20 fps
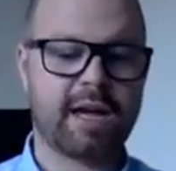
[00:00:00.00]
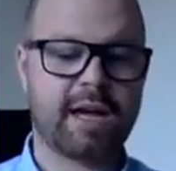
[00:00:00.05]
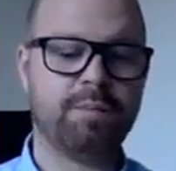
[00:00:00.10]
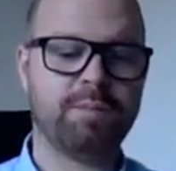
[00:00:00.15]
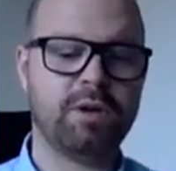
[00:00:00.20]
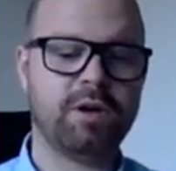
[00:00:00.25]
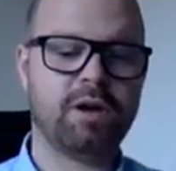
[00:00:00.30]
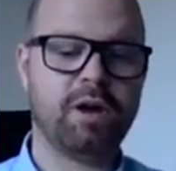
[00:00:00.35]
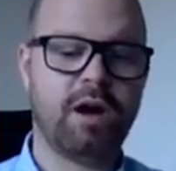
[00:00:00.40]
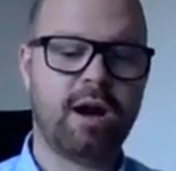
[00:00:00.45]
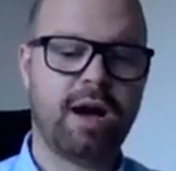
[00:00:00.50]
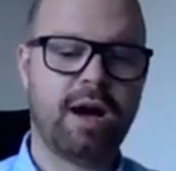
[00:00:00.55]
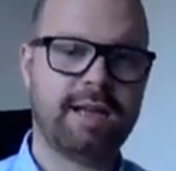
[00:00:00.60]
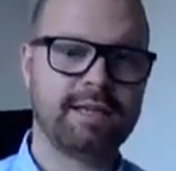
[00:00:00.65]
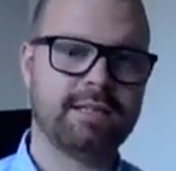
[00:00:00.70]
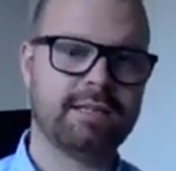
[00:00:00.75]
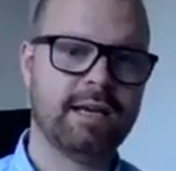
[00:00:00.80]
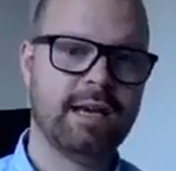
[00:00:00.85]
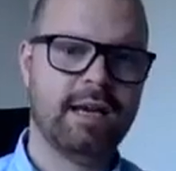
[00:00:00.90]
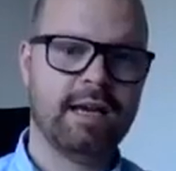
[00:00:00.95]
help you
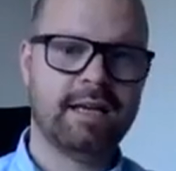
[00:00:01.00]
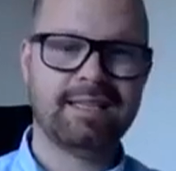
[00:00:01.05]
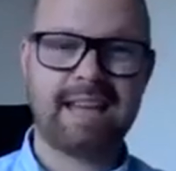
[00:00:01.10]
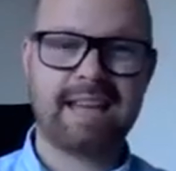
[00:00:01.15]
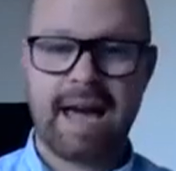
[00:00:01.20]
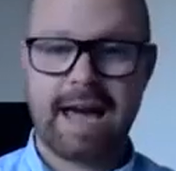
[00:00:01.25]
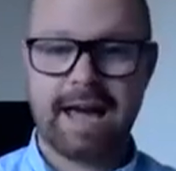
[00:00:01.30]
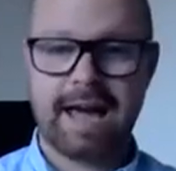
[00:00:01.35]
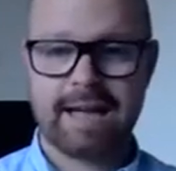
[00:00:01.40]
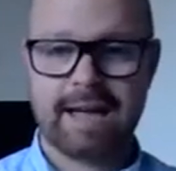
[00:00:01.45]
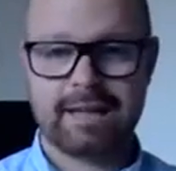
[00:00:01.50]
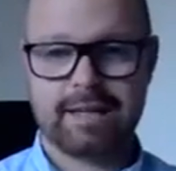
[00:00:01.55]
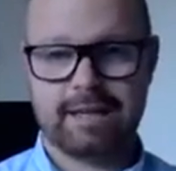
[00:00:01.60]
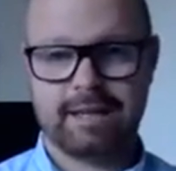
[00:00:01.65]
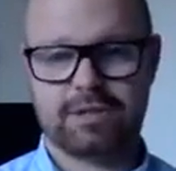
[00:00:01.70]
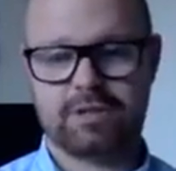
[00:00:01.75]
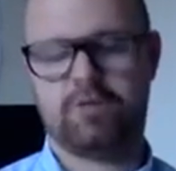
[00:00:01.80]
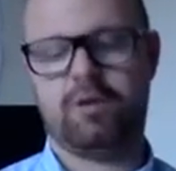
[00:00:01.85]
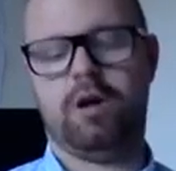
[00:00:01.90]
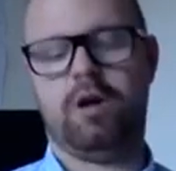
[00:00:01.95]
guys take
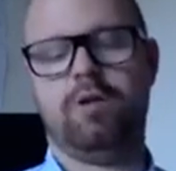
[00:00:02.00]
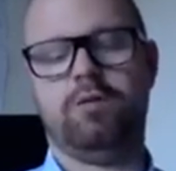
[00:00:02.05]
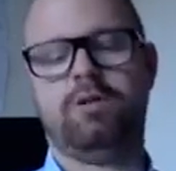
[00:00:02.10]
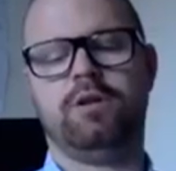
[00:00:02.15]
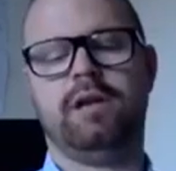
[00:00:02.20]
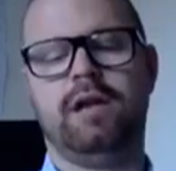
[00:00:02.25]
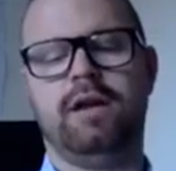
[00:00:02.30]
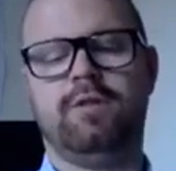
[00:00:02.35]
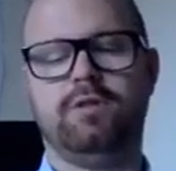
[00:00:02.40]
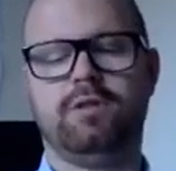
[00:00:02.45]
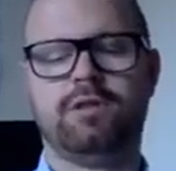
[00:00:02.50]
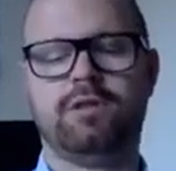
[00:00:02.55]
things to a whole new level.